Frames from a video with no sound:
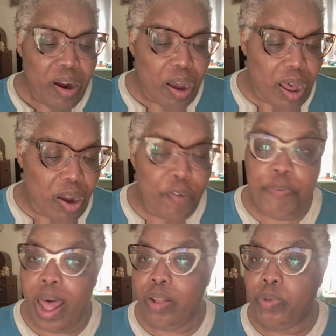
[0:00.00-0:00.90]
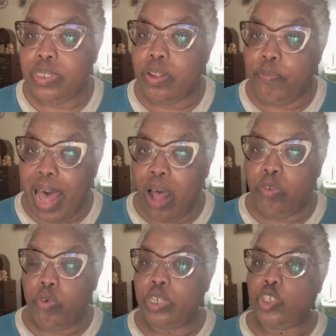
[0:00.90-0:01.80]
Her father was a devout
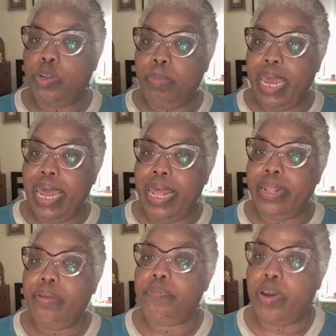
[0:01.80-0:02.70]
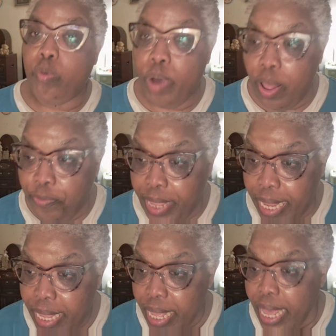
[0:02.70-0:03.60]
Christian man, very wealthy,